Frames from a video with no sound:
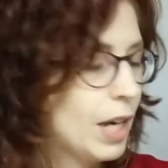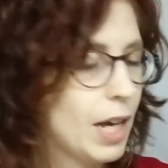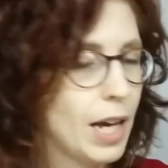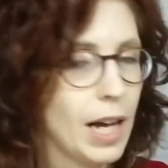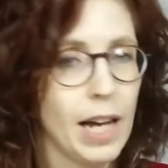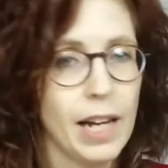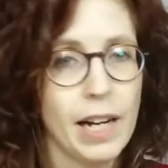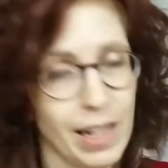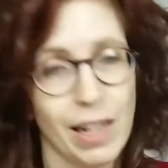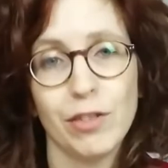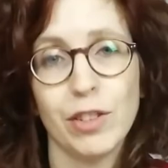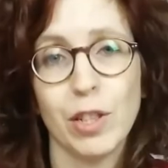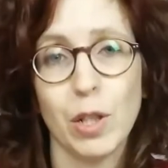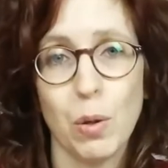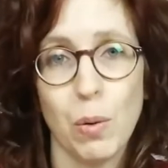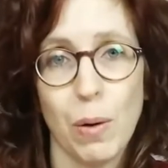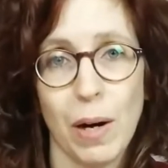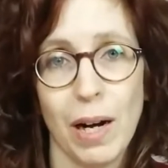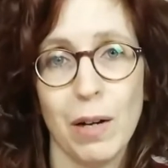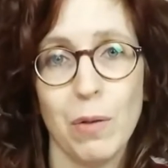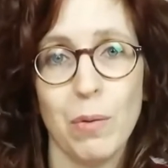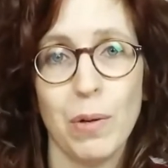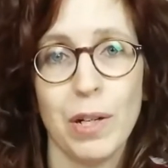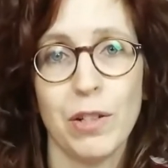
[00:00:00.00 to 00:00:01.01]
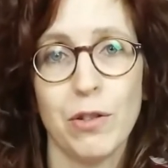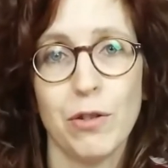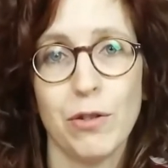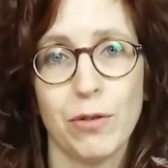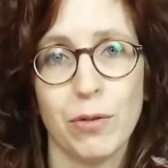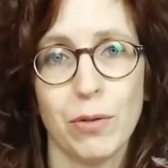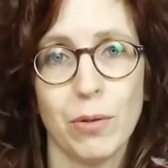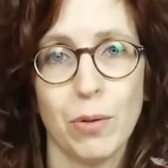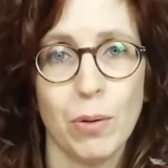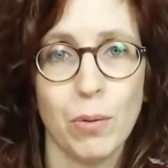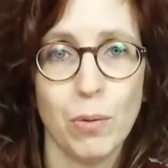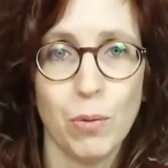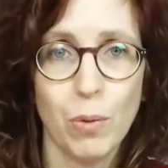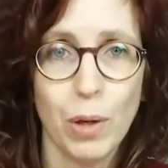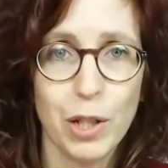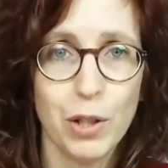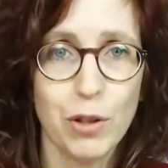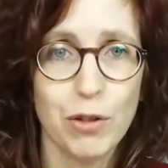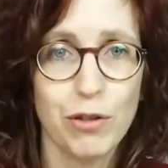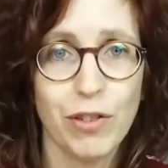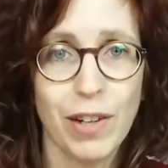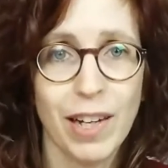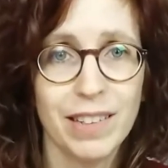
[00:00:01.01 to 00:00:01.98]
And after a while, when
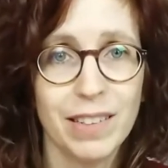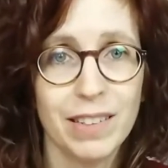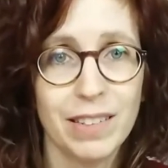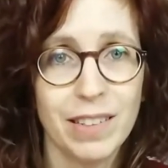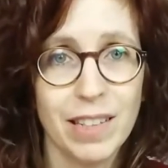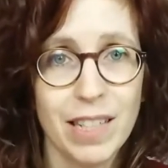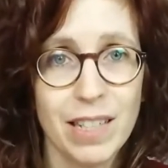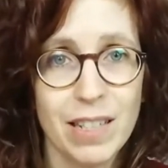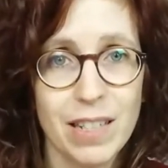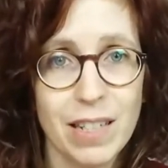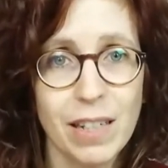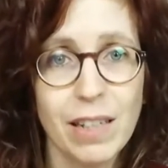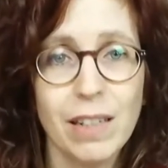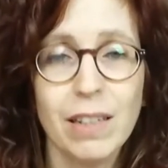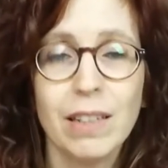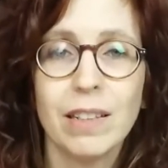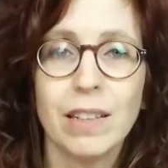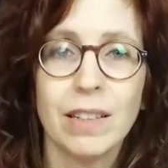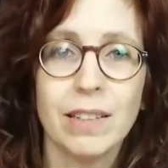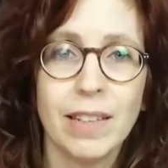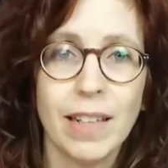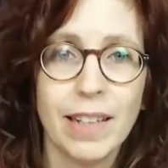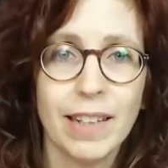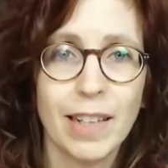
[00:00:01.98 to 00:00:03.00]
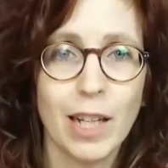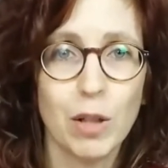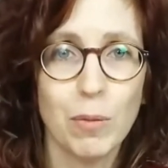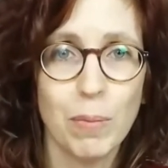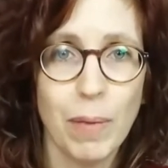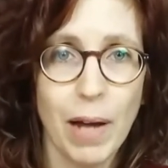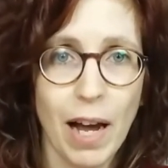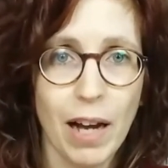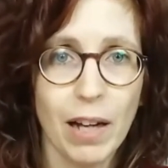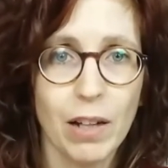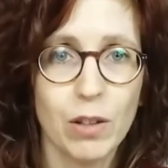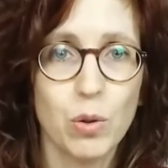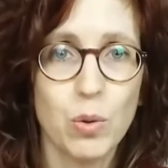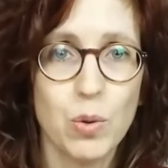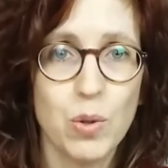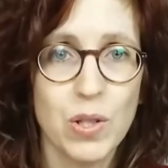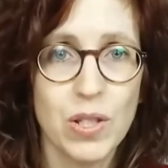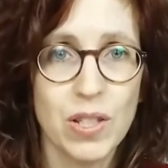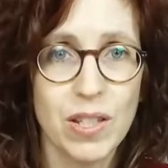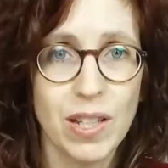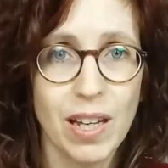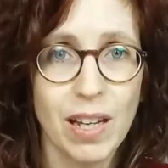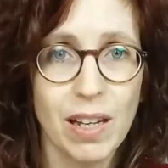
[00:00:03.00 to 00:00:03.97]
you find it easy, then get back to
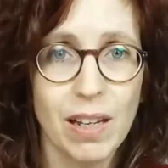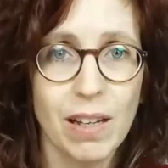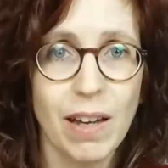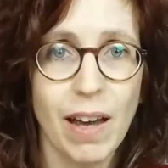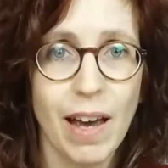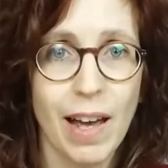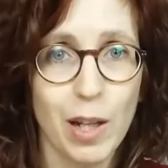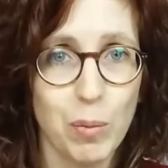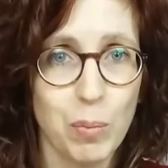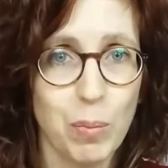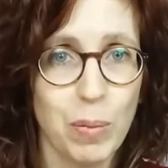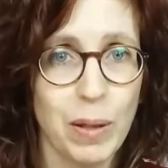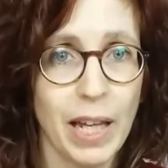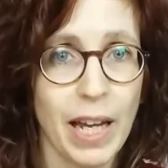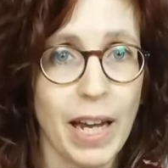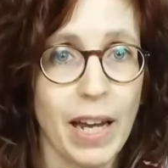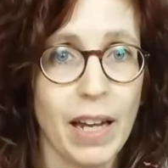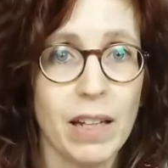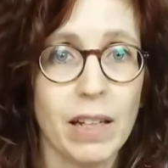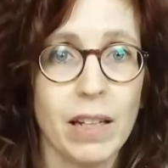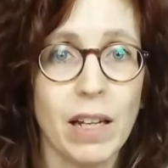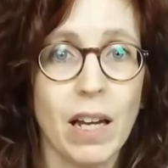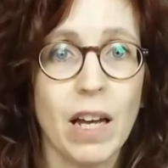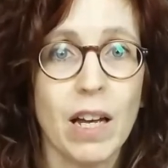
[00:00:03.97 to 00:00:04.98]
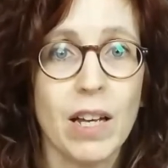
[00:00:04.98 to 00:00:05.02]
sing and play